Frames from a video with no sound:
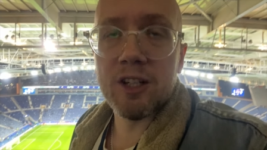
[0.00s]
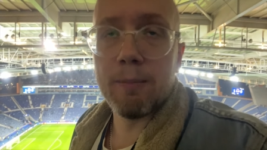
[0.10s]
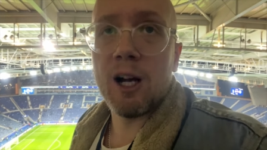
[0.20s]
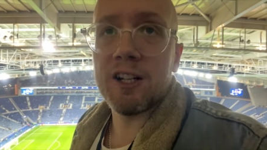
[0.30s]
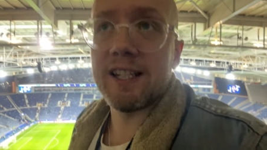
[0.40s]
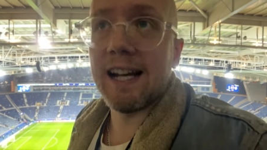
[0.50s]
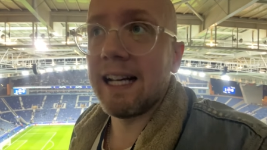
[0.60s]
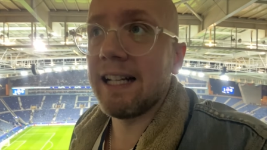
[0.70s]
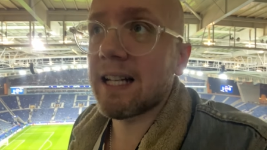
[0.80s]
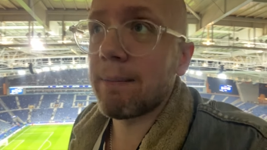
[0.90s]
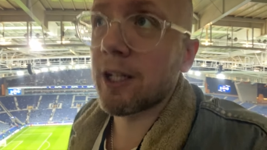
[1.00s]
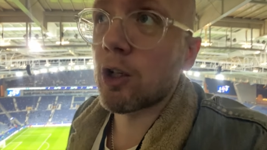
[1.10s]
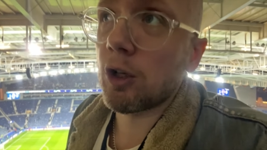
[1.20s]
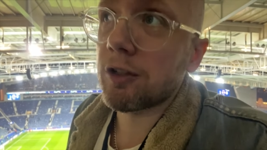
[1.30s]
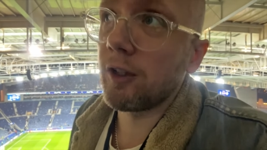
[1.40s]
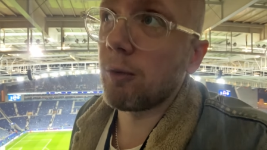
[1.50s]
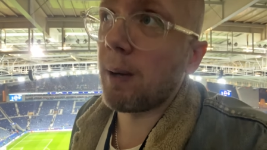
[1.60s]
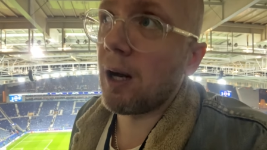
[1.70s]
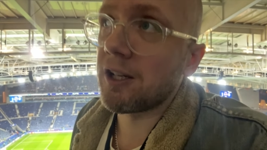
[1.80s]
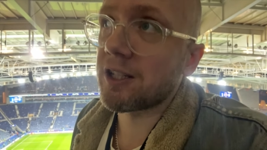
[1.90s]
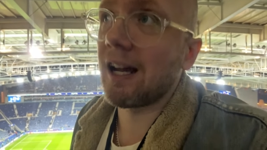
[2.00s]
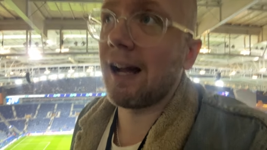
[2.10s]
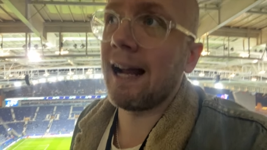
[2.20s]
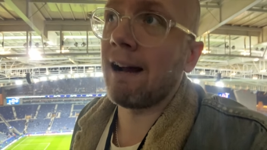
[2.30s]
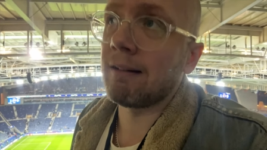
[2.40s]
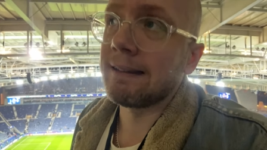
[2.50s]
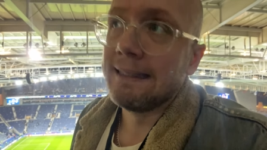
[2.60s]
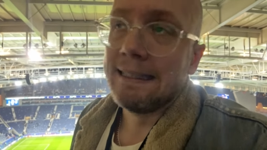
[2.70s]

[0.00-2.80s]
So Martinelli attempted crossfield pass, cut out,